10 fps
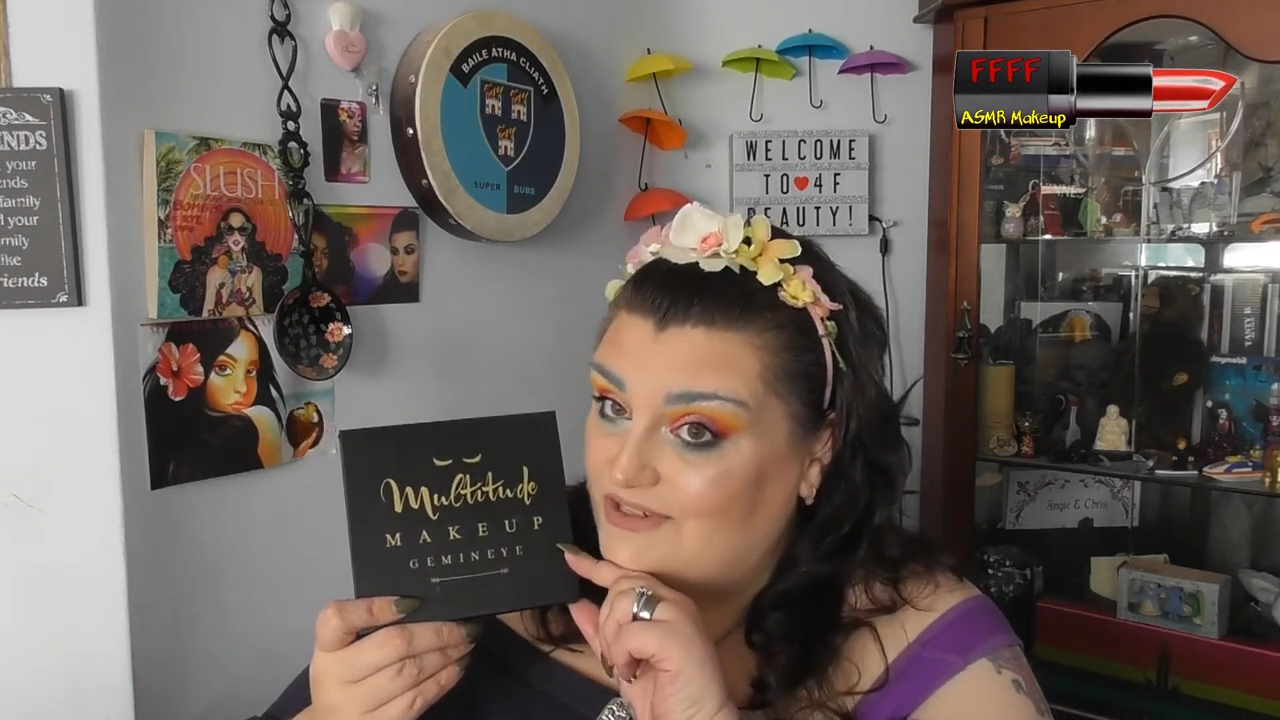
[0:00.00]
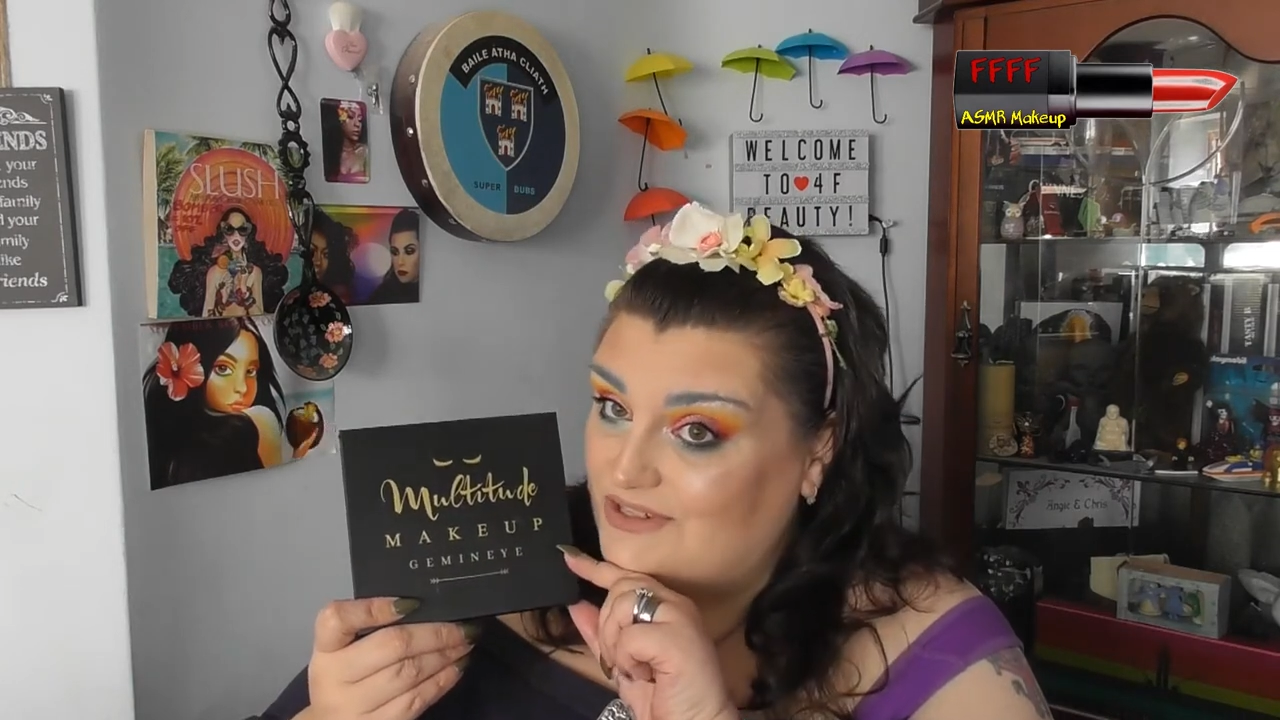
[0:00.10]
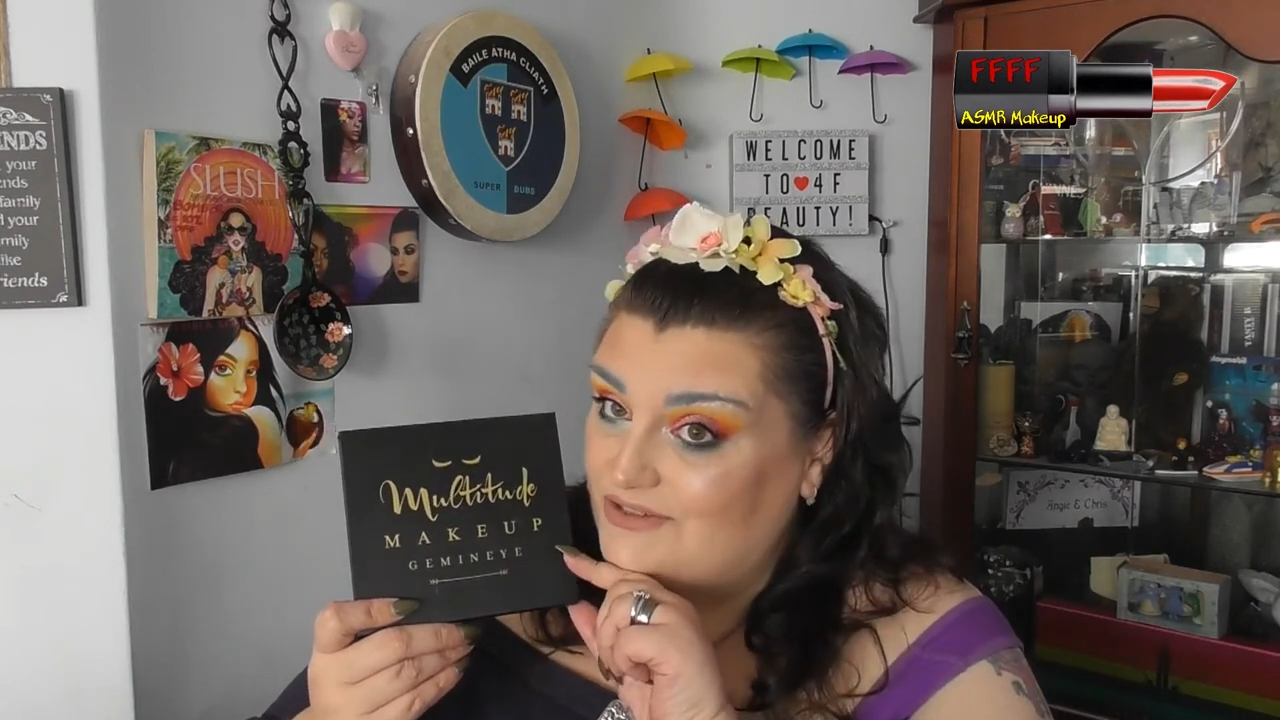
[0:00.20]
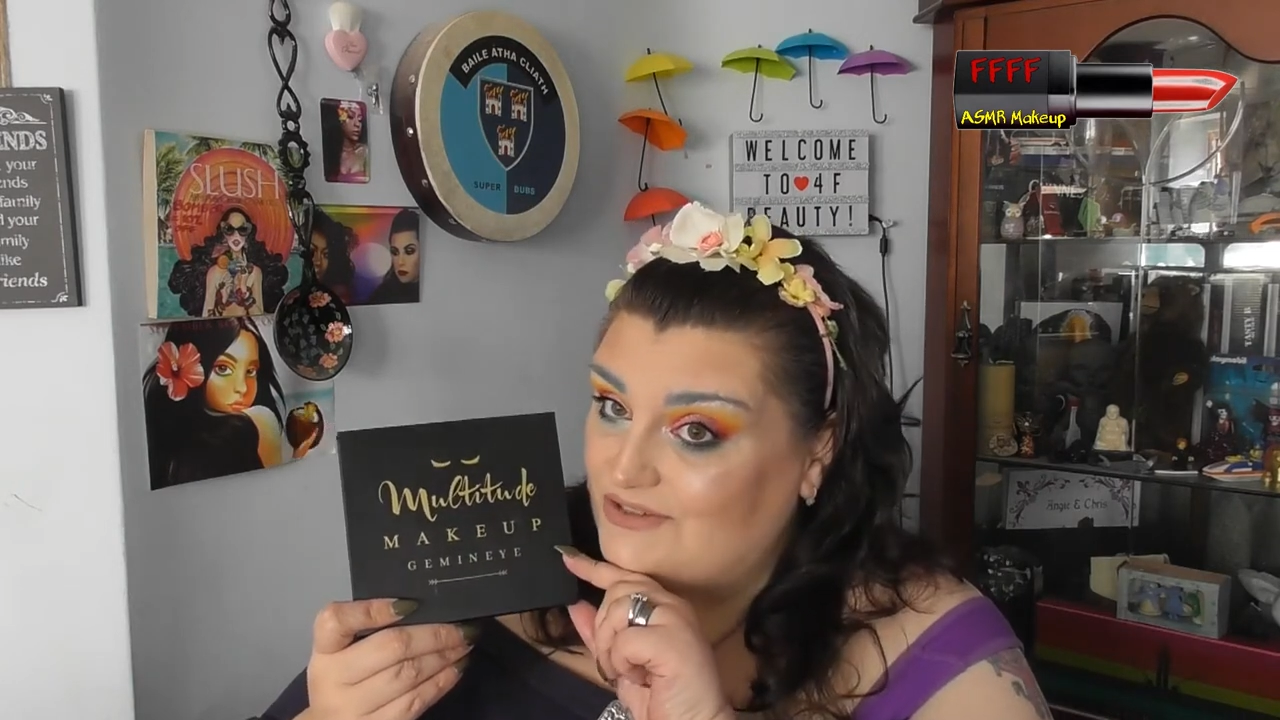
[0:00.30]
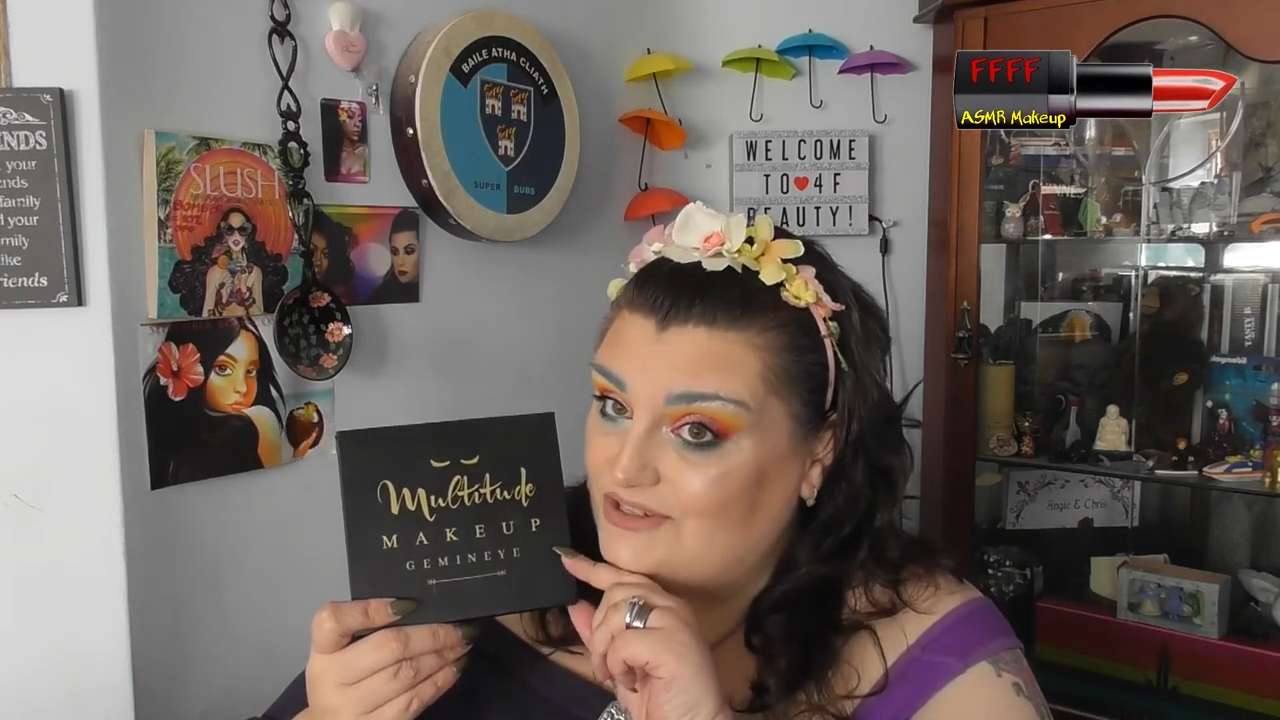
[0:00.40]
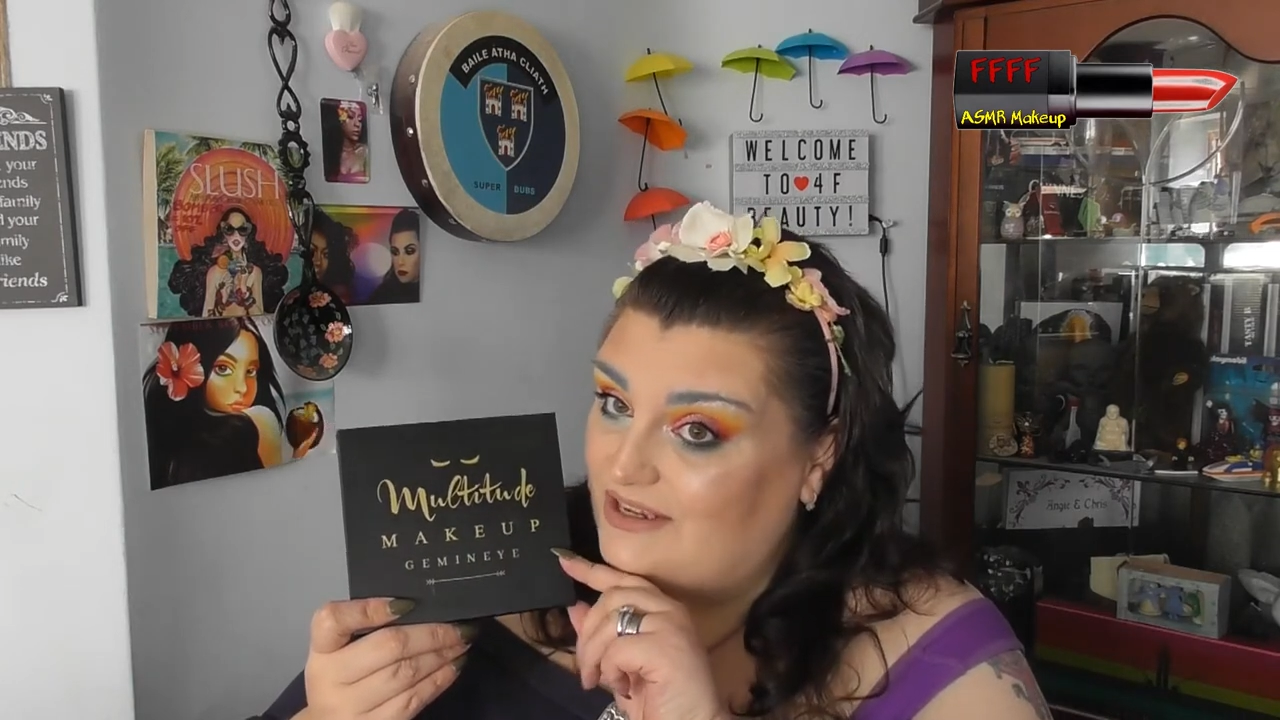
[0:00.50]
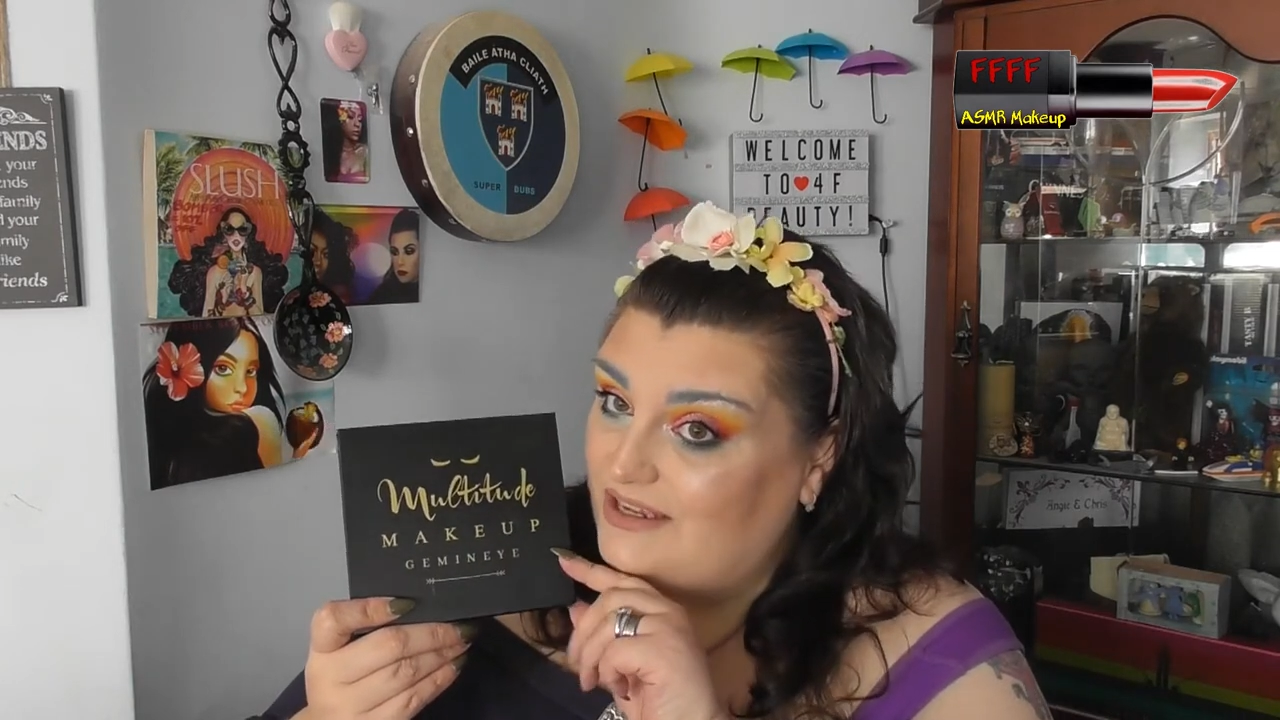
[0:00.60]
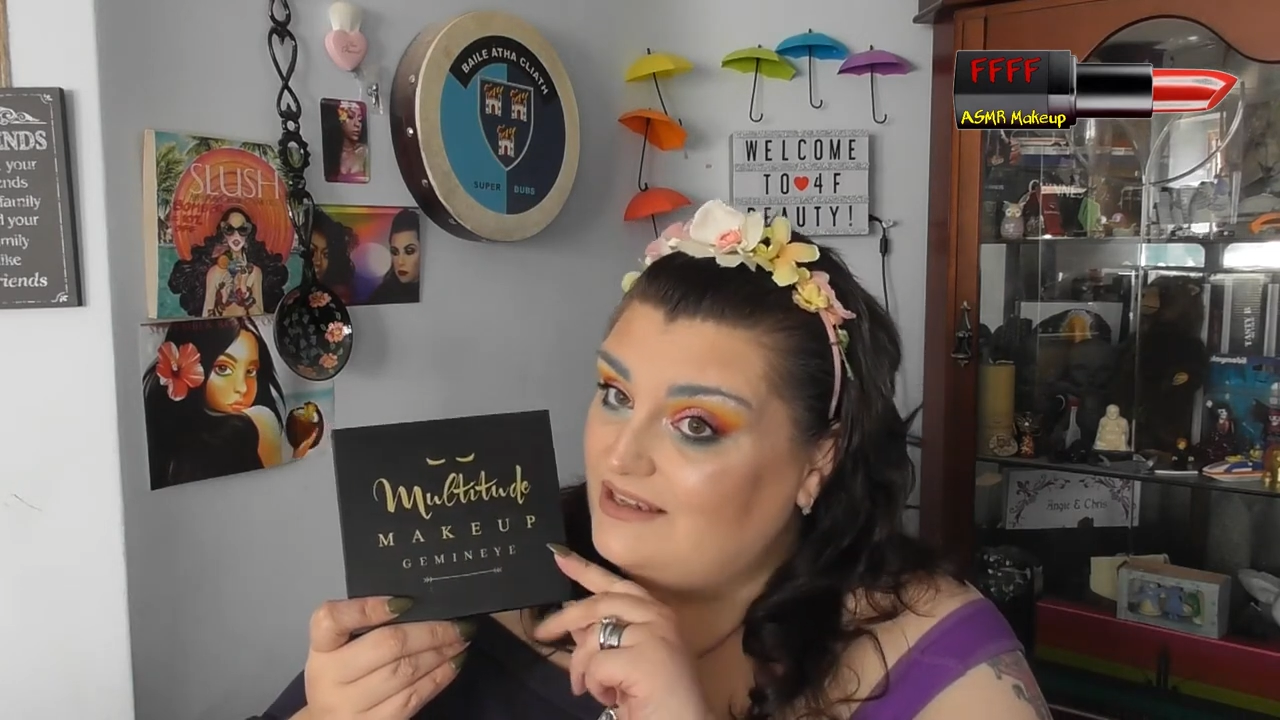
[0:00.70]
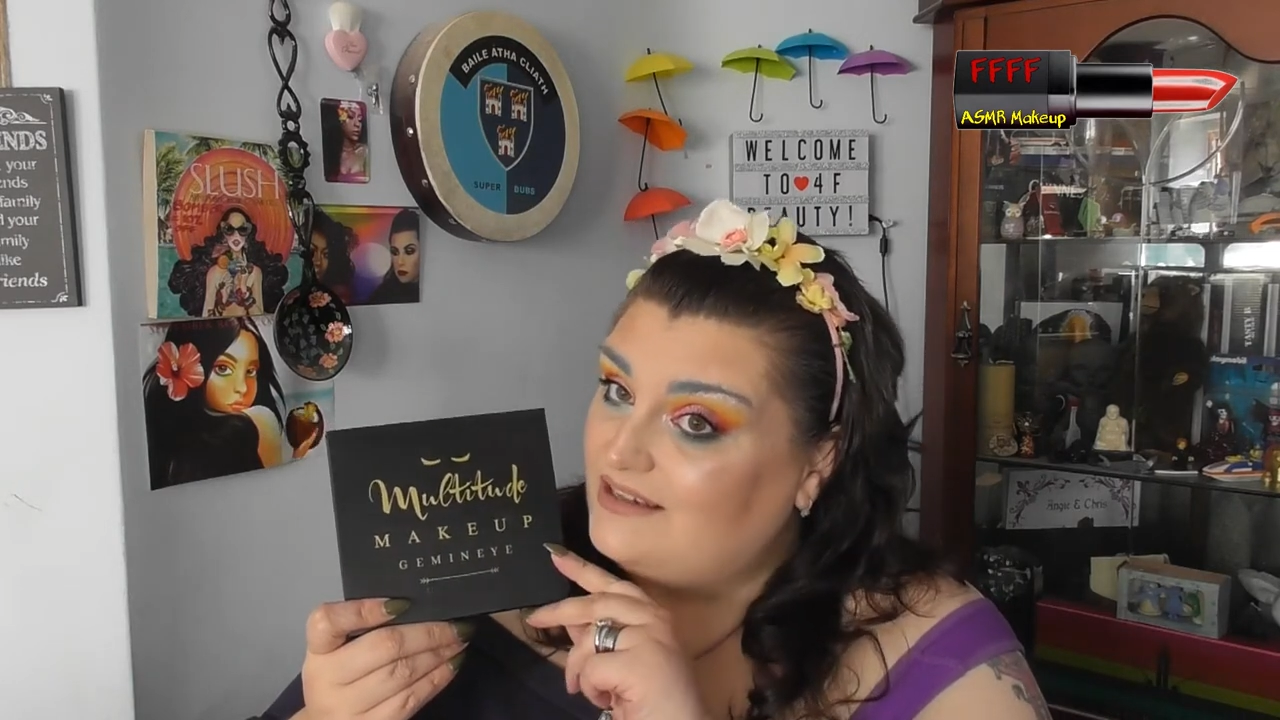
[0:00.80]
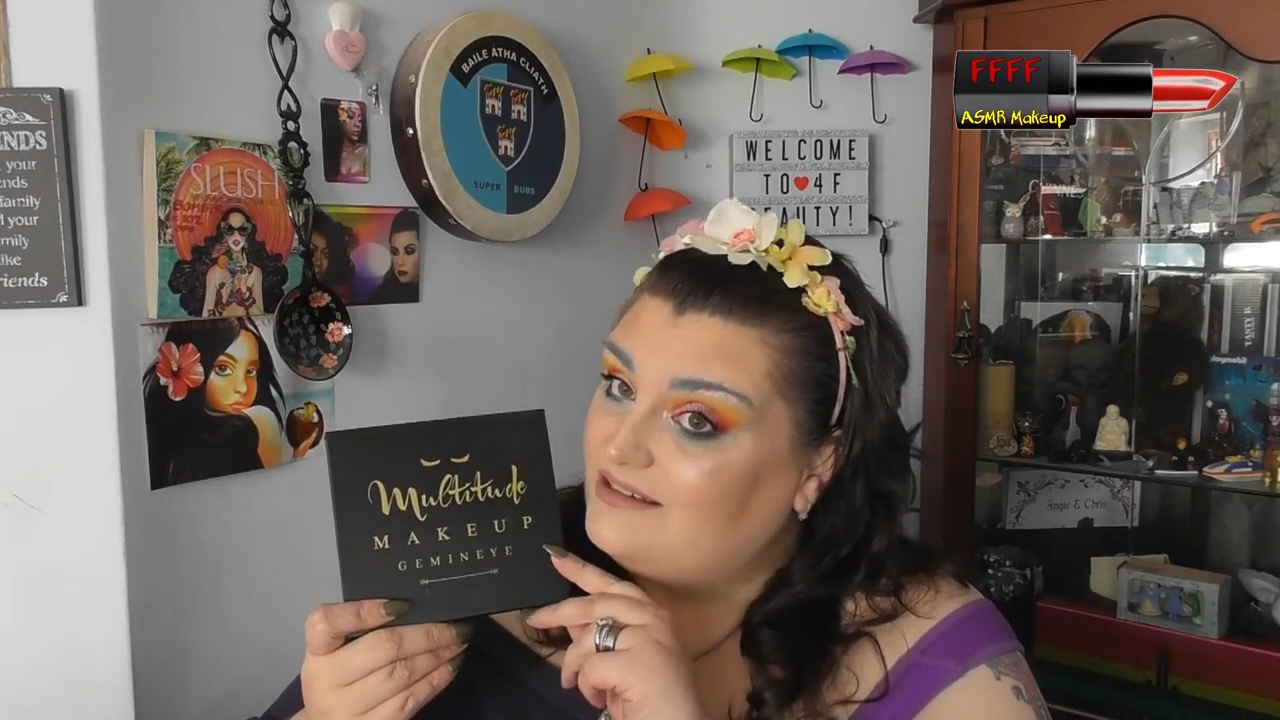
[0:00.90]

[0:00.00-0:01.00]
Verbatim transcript: this looks like